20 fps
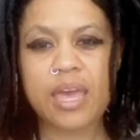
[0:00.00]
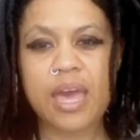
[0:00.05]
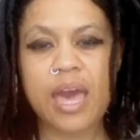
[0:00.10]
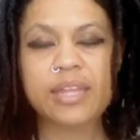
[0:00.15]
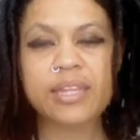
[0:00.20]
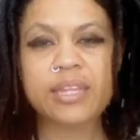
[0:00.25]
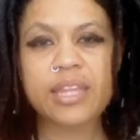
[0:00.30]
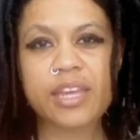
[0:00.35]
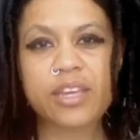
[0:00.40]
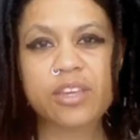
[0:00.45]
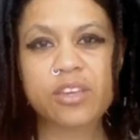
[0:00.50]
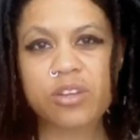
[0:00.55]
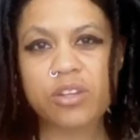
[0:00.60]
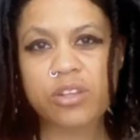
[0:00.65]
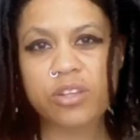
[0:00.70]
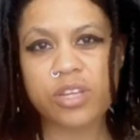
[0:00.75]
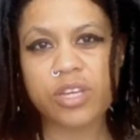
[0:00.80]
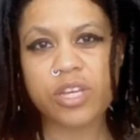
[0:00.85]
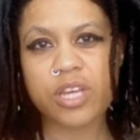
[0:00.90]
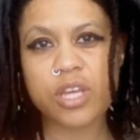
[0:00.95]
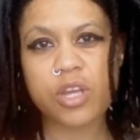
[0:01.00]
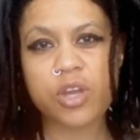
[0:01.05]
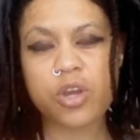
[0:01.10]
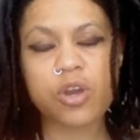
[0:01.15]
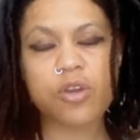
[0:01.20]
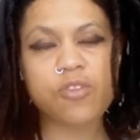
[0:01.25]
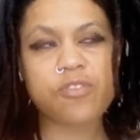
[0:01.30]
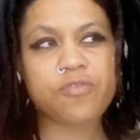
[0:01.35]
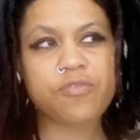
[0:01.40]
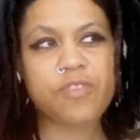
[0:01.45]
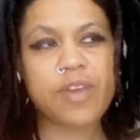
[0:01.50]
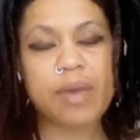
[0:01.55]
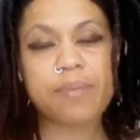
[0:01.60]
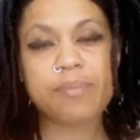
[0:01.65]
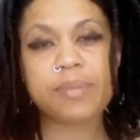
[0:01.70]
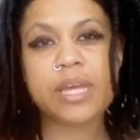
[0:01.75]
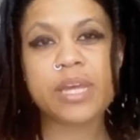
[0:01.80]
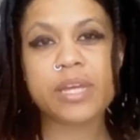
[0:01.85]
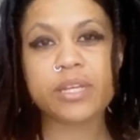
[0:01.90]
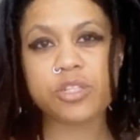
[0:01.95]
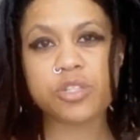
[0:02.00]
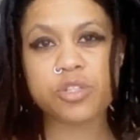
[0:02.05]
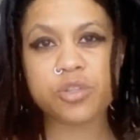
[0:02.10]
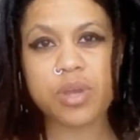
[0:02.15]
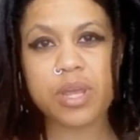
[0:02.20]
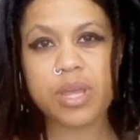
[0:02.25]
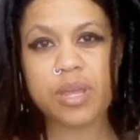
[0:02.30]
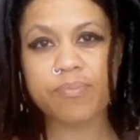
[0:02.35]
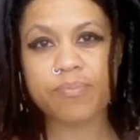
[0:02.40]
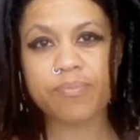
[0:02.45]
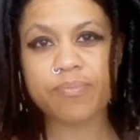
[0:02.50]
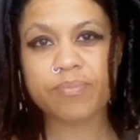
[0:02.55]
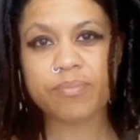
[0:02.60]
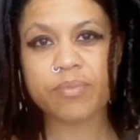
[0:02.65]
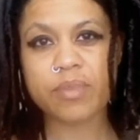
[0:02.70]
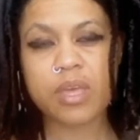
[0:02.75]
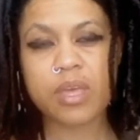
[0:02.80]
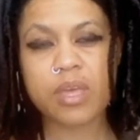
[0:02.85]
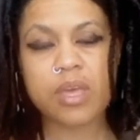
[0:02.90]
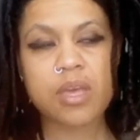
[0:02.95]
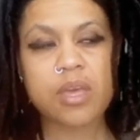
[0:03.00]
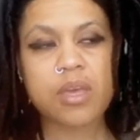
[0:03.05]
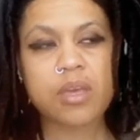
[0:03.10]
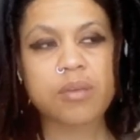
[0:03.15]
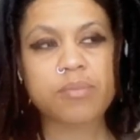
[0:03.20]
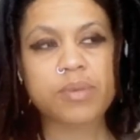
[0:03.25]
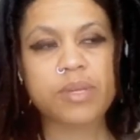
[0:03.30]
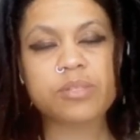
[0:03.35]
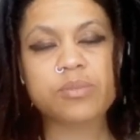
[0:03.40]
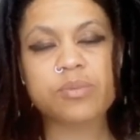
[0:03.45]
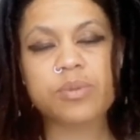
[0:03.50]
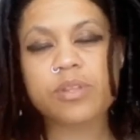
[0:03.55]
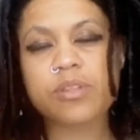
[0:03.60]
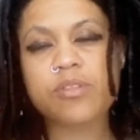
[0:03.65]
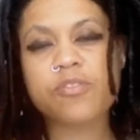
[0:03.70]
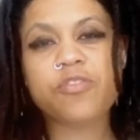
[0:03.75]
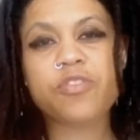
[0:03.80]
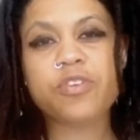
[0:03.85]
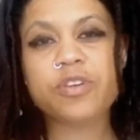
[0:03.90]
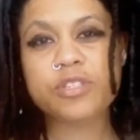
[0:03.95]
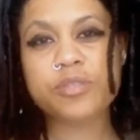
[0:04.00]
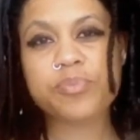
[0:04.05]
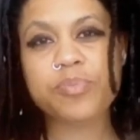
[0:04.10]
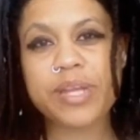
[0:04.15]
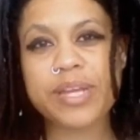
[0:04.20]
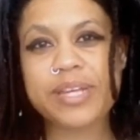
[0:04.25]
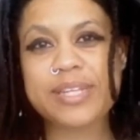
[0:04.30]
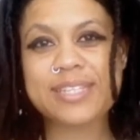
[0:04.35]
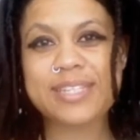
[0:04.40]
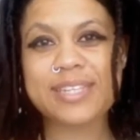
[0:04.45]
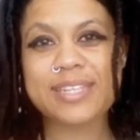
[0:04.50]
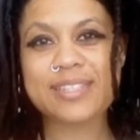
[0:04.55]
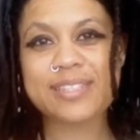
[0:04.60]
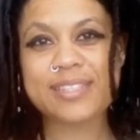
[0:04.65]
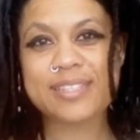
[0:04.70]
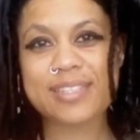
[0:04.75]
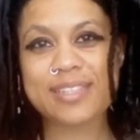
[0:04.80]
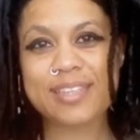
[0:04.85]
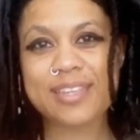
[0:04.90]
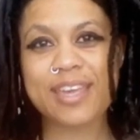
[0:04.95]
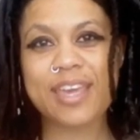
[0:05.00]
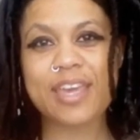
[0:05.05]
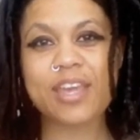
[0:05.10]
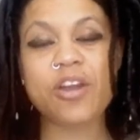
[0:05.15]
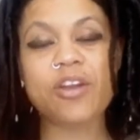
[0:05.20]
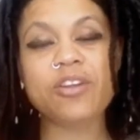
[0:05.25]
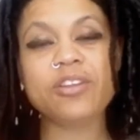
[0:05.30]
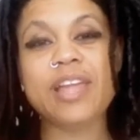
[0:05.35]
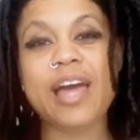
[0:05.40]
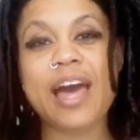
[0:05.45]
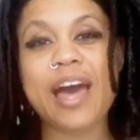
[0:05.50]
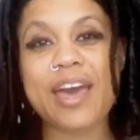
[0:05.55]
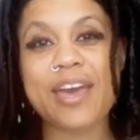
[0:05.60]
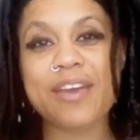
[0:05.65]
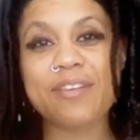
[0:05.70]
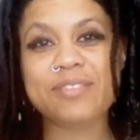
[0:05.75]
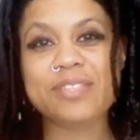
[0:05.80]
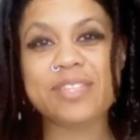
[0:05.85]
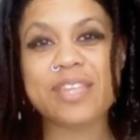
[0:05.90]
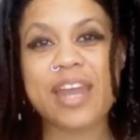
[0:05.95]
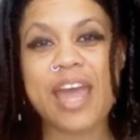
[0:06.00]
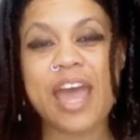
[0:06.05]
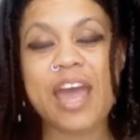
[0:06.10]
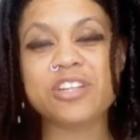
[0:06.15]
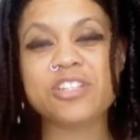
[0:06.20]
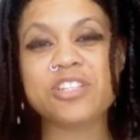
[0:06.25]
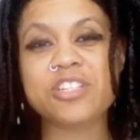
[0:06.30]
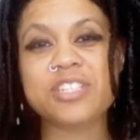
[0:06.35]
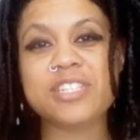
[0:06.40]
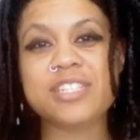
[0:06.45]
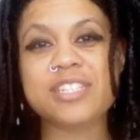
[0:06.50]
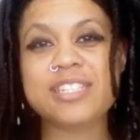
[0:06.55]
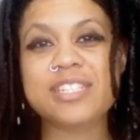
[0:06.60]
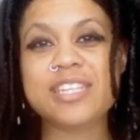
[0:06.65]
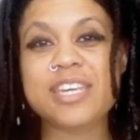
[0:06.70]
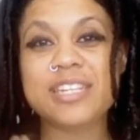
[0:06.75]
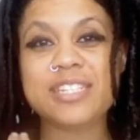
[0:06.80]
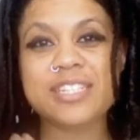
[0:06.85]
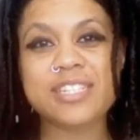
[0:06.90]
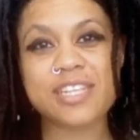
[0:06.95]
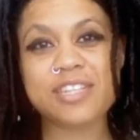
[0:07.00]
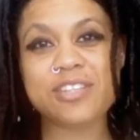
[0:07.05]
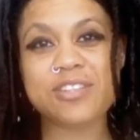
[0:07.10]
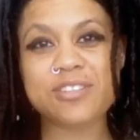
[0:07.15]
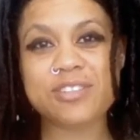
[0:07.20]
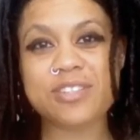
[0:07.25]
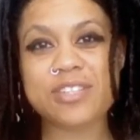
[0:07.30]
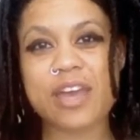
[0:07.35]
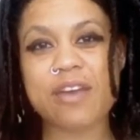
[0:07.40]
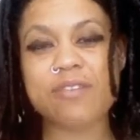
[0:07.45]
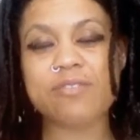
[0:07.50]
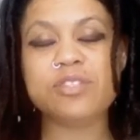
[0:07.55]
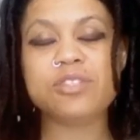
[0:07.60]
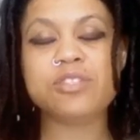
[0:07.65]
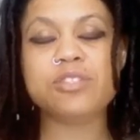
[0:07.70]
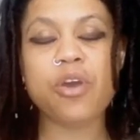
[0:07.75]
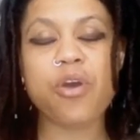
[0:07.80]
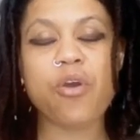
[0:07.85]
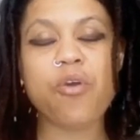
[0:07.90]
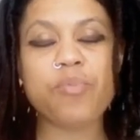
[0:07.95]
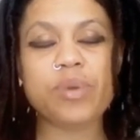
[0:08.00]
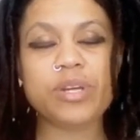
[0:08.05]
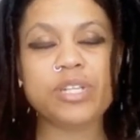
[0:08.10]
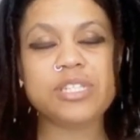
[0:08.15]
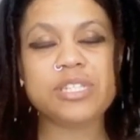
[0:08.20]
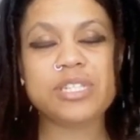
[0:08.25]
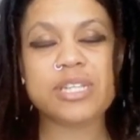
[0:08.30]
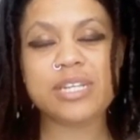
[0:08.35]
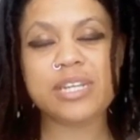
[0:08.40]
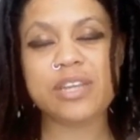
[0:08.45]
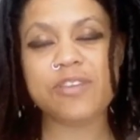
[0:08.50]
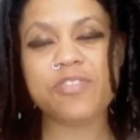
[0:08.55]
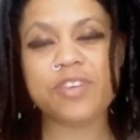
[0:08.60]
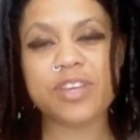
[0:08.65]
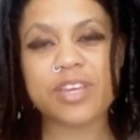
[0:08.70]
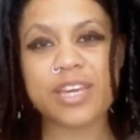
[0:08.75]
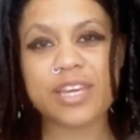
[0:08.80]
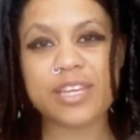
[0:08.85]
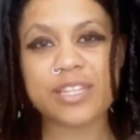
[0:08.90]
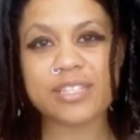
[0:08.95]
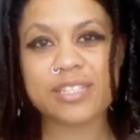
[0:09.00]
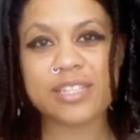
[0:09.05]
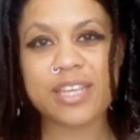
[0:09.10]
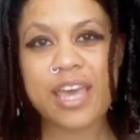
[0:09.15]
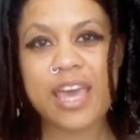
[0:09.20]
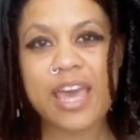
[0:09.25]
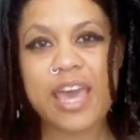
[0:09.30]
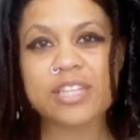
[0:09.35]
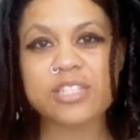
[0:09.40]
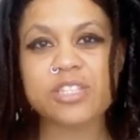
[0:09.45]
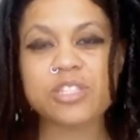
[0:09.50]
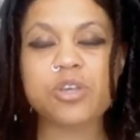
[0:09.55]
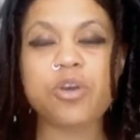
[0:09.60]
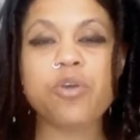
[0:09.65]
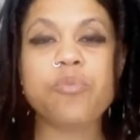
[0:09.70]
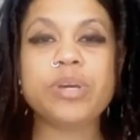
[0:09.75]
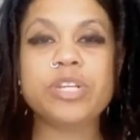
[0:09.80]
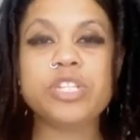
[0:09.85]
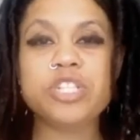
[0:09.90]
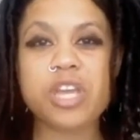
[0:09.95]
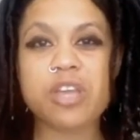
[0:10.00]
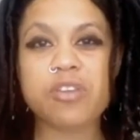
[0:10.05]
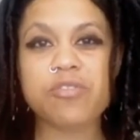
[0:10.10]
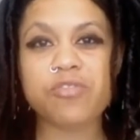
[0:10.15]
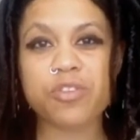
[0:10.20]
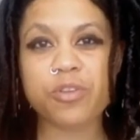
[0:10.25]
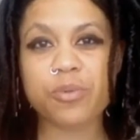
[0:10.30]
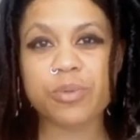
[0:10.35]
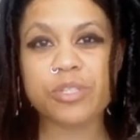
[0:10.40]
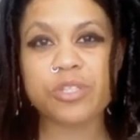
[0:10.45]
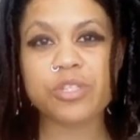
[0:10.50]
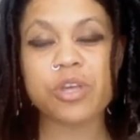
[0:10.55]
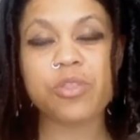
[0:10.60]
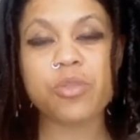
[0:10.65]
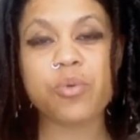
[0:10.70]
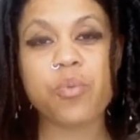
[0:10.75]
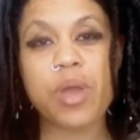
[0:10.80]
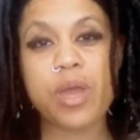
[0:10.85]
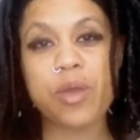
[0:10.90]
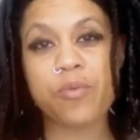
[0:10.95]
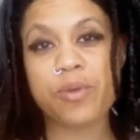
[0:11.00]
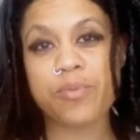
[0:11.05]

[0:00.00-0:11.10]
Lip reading: I'd like you to look at your family history, because one of the first places in our lives that actually continues to have so much significance and so much influence on the way we